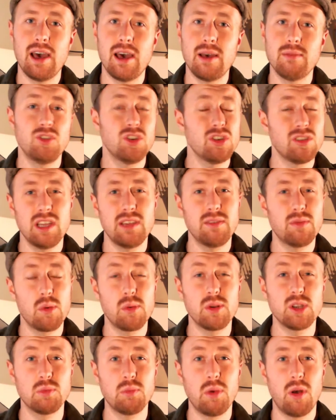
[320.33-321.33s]
just leave a
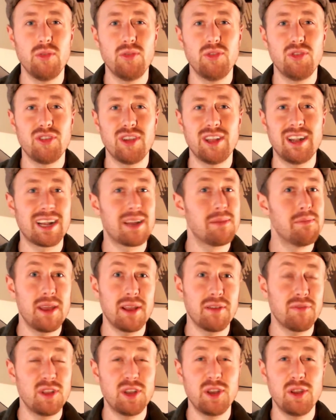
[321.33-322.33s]
response and I can make
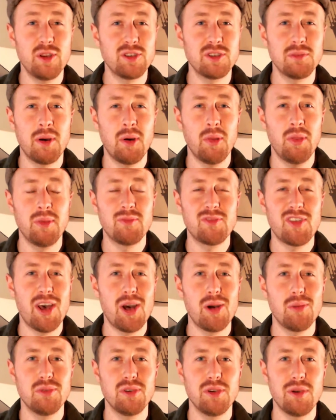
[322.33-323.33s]
videos about them to
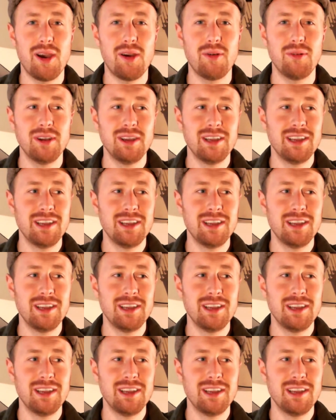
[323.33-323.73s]
help you out.